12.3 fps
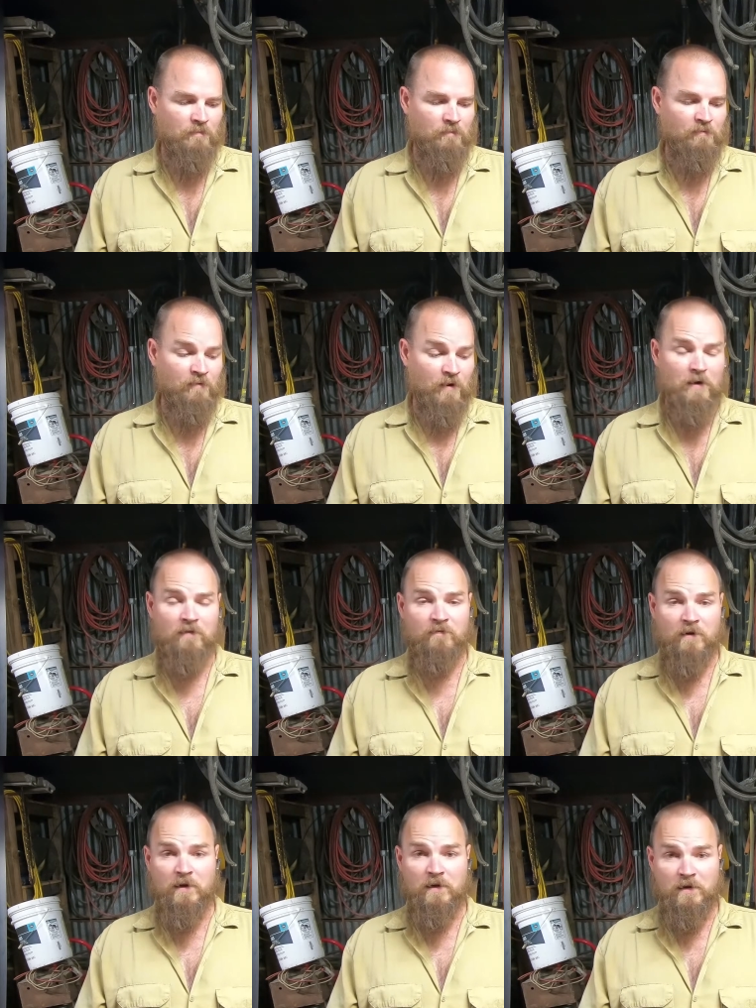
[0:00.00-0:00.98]
very,
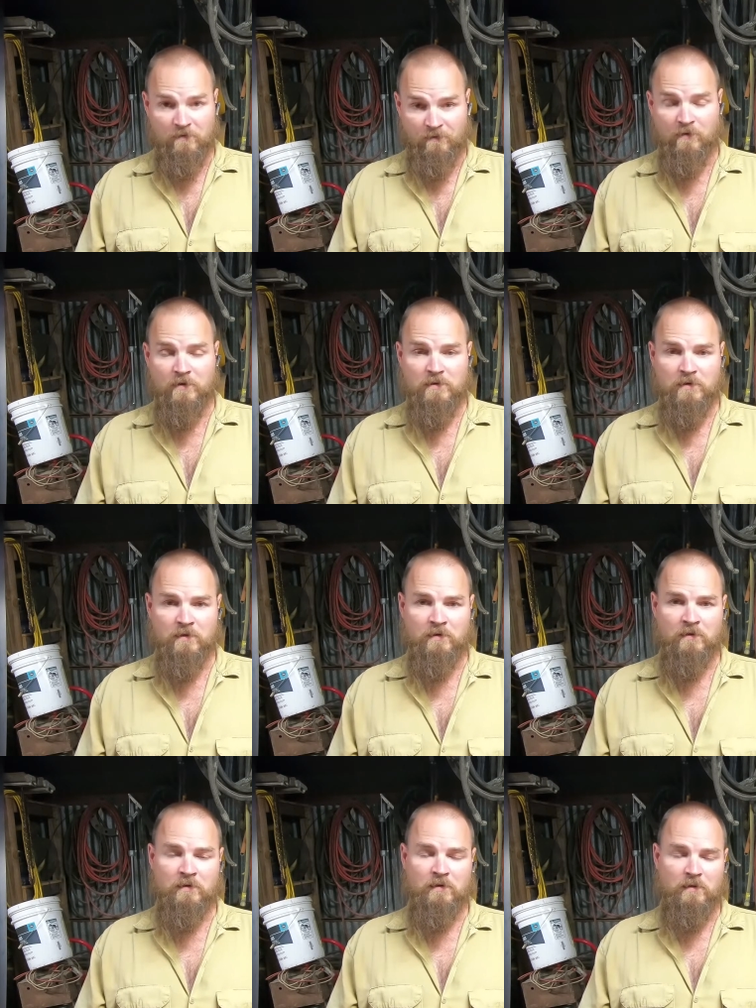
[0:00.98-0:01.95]
very different
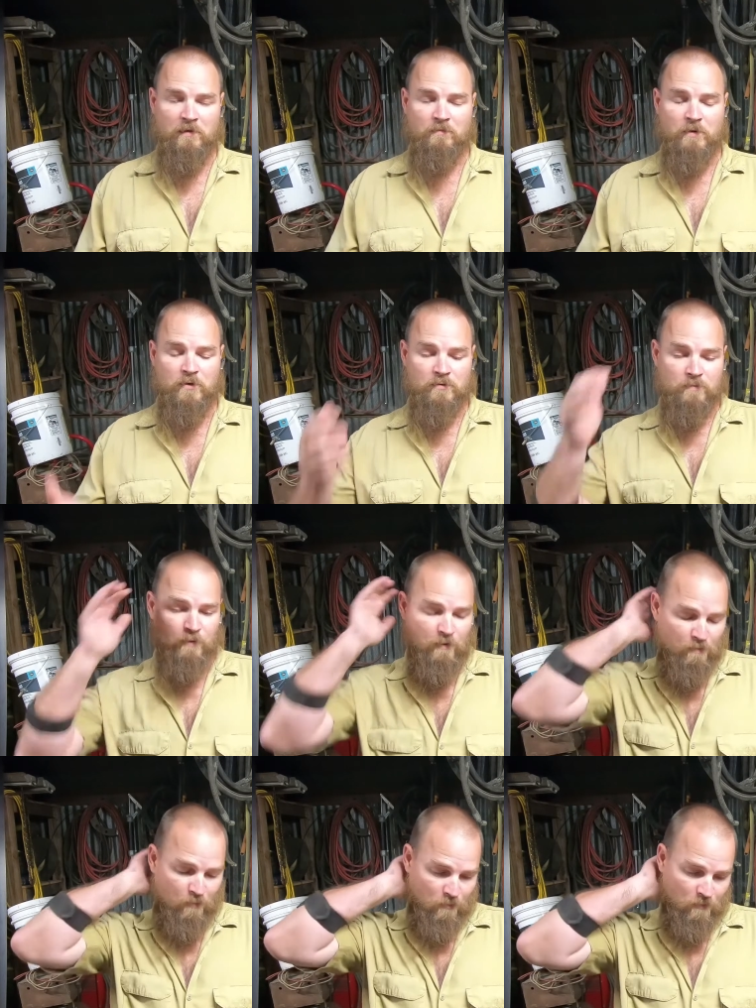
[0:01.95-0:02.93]
than most
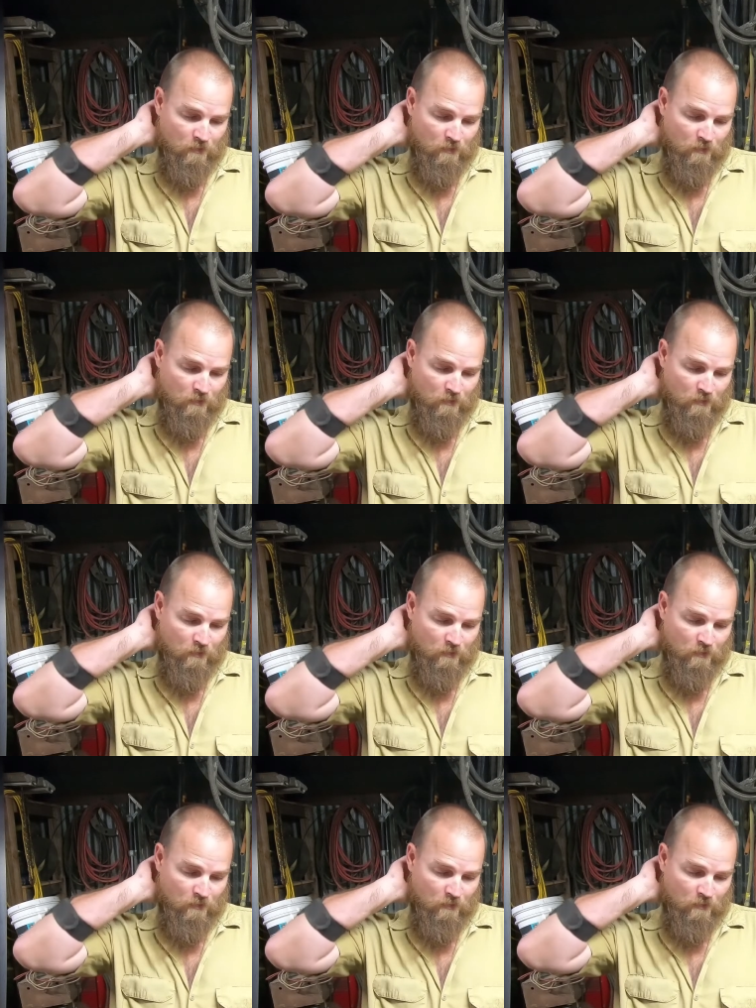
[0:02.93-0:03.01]
people.